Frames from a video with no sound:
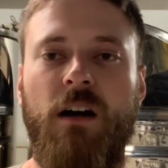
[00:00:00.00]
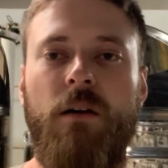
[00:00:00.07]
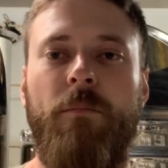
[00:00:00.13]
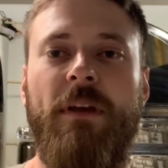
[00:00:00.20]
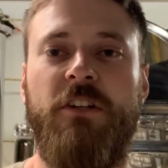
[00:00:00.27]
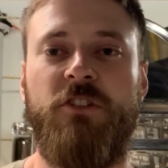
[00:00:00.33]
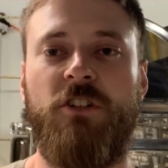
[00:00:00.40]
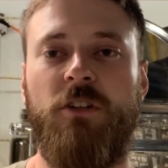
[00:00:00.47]

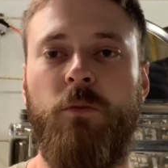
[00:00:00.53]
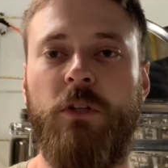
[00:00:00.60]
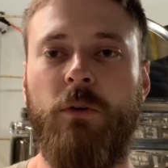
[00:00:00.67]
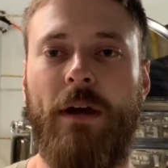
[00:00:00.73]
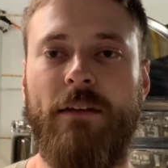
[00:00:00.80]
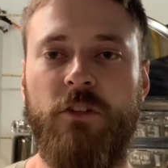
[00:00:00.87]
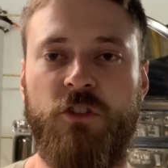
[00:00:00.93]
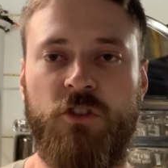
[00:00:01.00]
Make sure when you
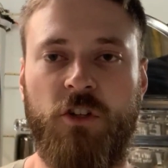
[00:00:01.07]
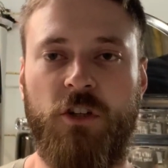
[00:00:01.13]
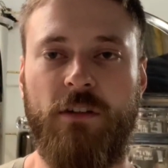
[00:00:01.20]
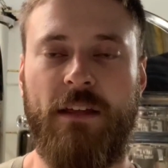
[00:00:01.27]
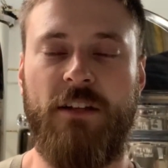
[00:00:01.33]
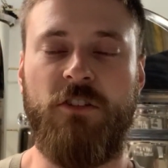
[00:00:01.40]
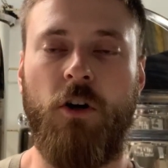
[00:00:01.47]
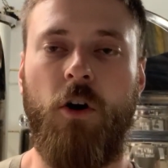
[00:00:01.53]
add the sugar
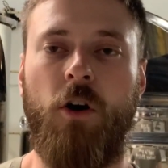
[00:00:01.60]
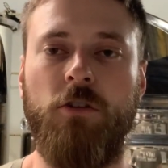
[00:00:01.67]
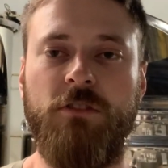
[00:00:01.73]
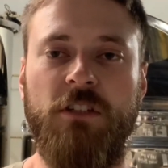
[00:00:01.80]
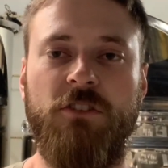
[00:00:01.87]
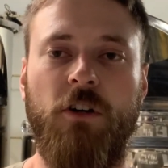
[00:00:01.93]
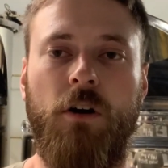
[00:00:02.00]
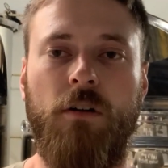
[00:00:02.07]
that it's all
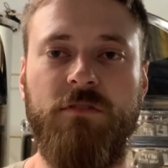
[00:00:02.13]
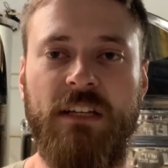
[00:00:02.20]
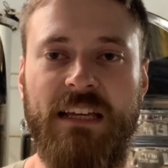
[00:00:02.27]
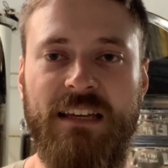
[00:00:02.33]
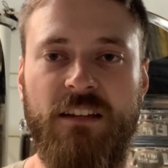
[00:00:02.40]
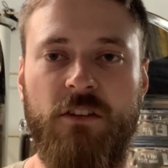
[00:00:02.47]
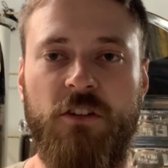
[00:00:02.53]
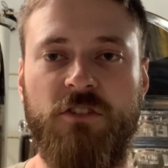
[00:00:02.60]
dissolved
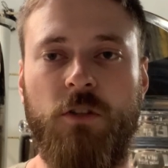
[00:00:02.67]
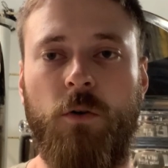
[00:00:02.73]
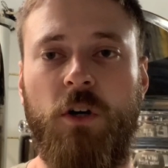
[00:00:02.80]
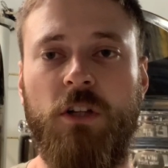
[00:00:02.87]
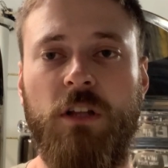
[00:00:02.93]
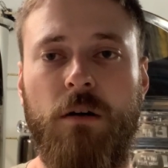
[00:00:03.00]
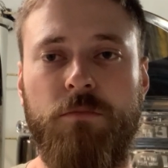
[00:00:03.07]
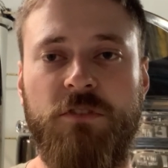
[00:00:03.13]
in and there's no
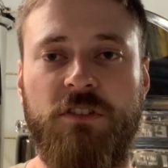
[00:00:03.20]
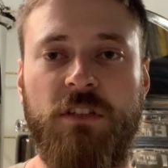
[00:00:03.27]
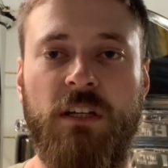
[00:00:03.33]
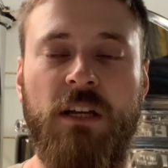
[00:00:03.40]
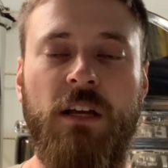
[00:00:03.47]
clumps.